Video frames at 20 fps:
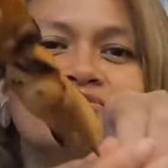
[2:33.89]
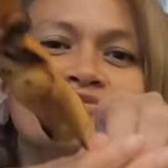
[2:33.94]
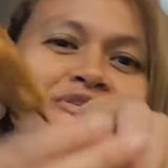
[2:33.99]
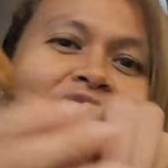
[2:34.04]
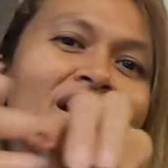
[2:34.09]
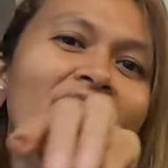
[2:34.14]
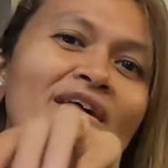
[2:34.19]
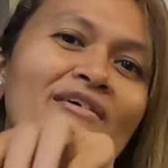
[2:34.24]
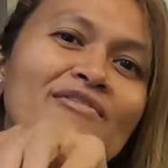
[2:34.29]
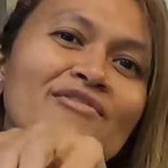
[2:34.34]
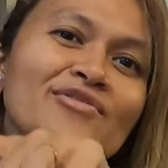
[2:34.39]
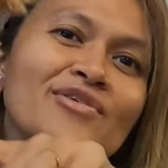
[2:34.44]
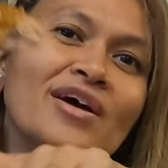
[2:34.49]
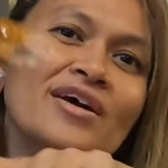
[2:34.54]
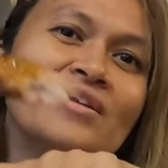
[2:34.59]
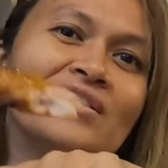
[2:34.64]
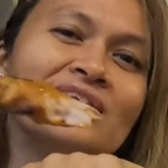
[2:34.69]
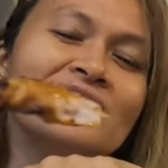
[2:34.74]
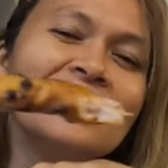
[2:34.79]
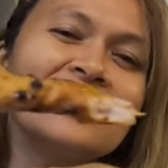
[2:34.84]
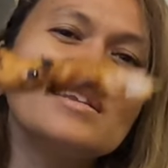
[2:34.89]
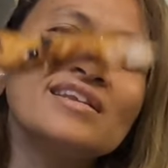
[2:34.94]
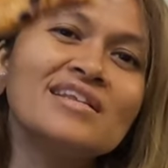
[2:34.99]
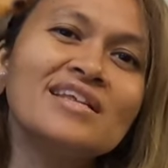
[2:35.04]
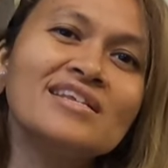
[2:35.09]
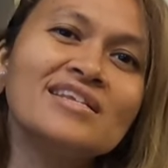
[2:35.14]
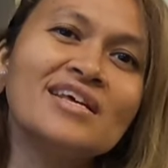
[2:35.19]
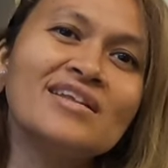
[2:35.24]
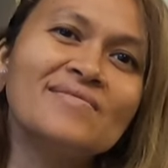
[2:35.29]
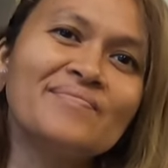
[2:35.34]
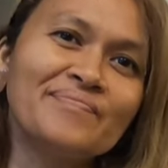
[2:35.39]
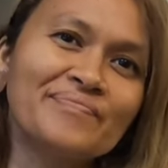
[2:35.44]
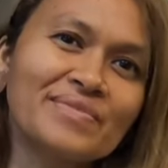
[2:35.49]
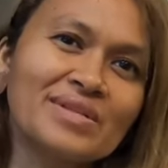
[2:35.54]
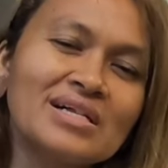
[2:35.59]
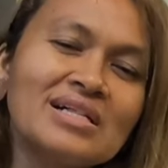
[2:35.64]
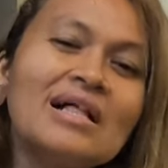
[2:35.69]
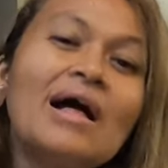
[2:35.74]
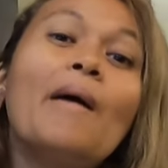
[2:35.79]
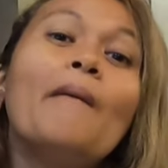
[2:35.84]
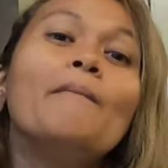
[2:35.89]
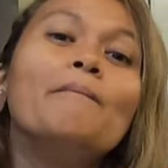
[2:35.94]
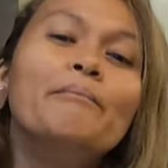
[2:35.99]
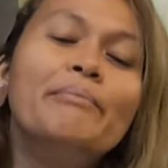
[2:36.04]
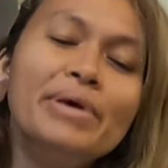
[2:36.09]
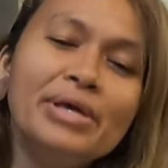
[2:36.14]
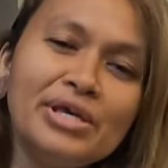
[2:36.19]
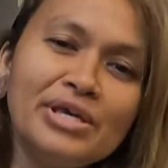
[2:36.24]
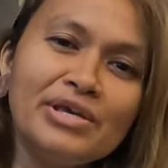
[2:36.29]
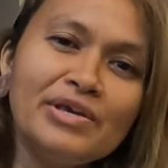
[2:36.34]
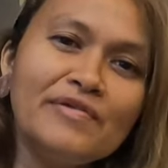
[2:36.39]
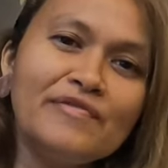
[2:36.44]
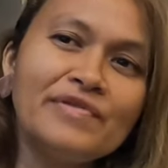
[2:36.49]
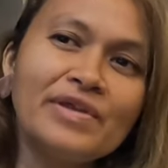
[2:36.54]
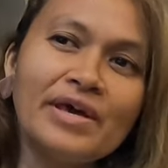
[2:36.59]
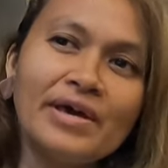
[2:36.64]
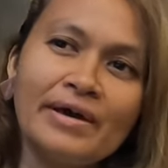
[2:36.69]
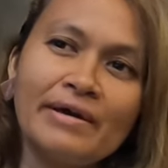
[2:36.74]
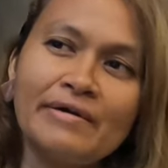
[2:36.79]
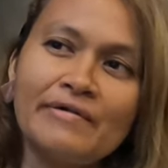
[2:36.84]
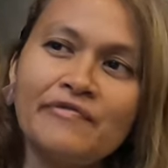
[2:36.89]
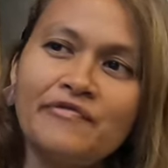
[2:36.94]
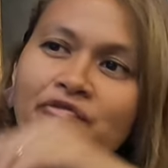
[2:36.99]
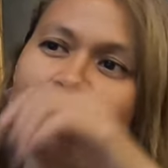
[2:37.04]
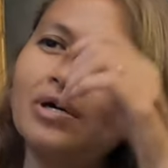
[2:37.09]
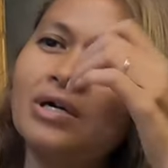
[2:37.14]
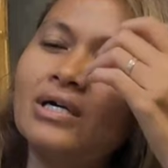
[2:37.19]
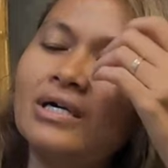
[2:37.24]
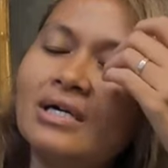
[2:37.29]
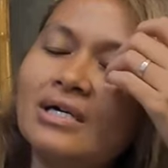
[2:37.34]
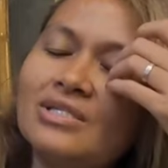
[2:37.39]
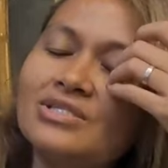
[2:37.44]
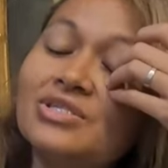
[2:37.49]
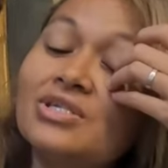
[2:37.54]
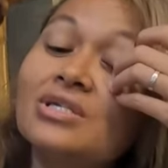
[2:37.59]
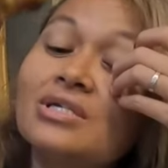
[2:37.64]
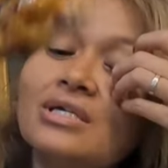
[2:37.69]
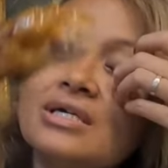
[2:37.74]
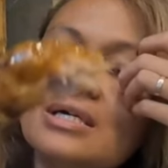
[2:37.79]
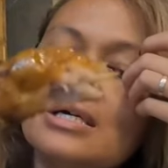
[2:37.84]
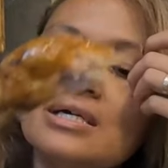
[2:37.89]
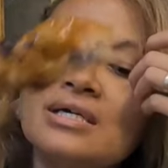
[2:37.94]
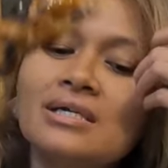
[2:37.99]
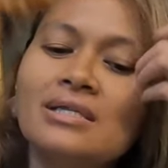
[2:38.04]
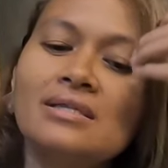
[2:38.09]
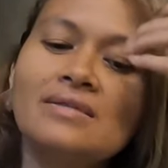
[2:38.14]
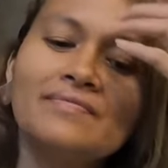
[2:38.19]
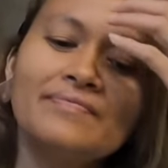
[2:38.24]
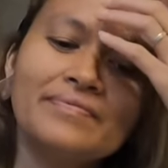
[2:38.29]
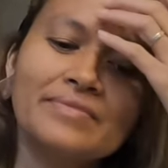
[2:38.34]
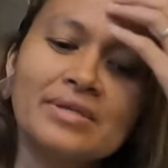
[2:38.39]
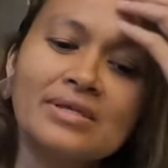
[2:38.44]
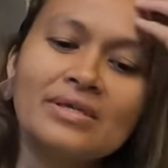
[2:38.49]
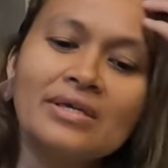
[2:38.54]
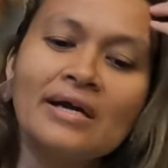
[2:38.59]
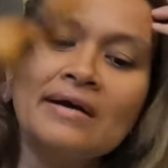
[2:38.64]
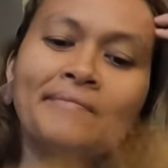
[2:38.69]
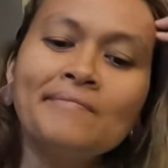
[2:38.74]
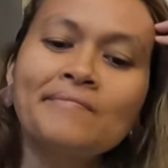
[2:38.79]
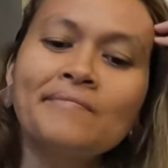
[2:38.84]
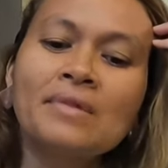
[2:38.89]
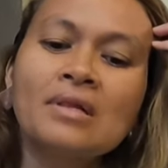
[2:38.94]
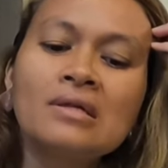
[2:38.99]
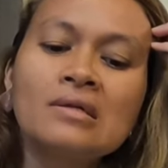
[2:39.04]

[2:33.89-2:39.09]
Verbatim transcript: So they have beef satay as well. Beef, they have chicken. Yep.